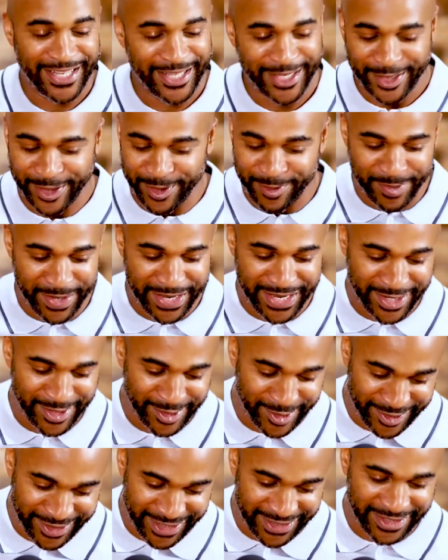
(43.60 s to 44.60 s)
Listen, man,
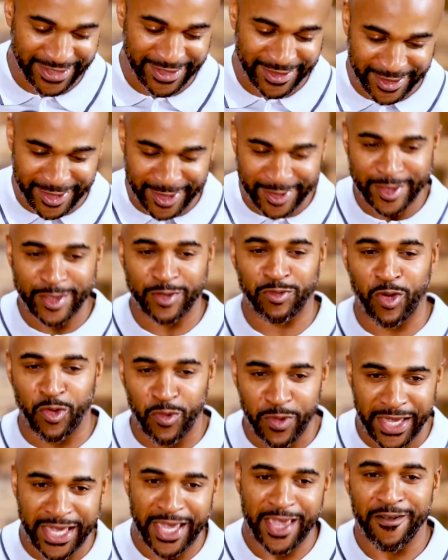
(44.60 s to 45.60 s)
this is what
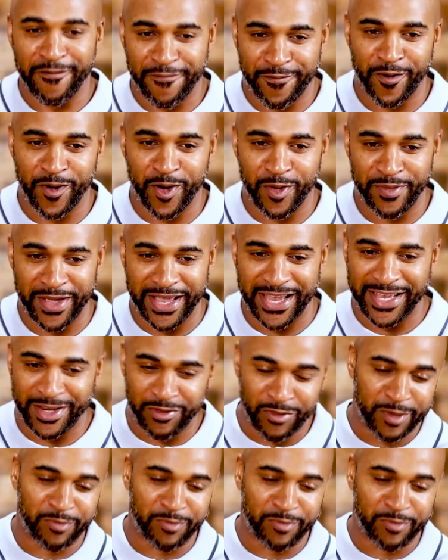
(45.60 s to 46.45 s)
we're here for, man.